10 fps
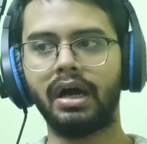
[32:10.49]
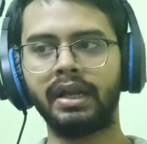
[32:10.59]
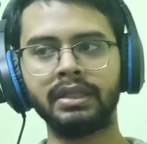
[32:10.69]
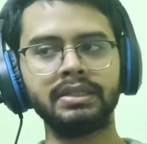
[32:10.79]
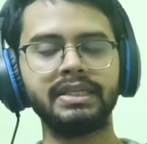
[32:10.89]

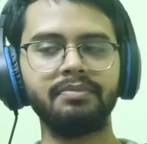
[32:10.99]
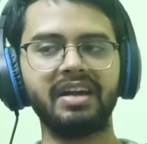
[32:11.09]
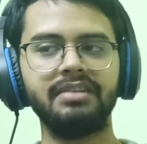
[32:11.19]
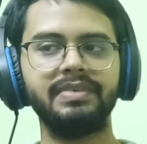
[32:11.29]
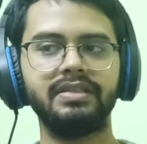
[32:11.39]
Another thing
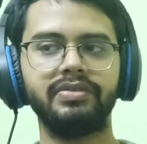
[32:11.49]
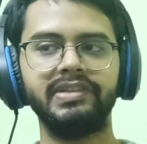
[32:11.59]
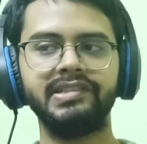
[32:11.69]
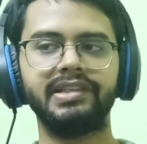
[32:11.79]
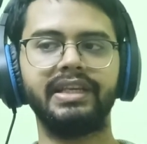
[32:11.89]
might be the
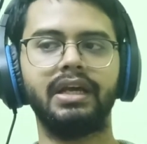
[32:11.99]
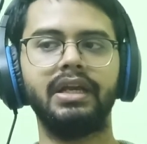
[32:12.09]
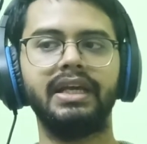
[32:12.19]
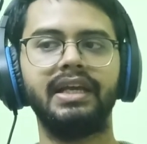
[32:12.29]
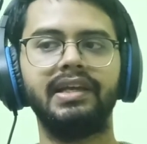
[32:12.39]
reason
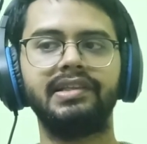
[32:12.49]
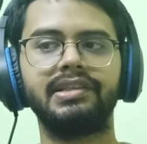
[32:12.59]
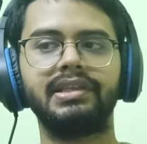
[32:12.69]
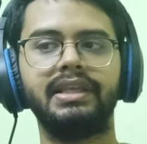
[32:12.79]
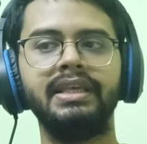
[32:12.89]
here
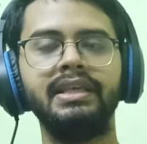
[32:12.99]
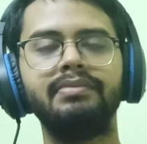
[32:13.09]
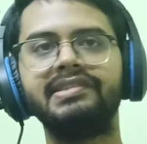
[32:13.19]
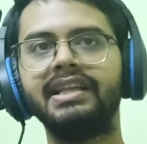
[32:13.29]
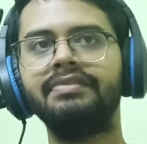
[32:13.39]
is he
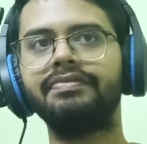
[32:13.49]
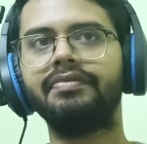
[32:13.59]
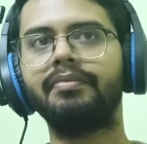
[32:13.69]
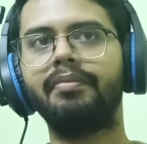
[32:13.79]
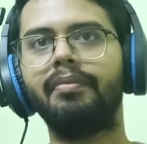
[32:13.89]
himself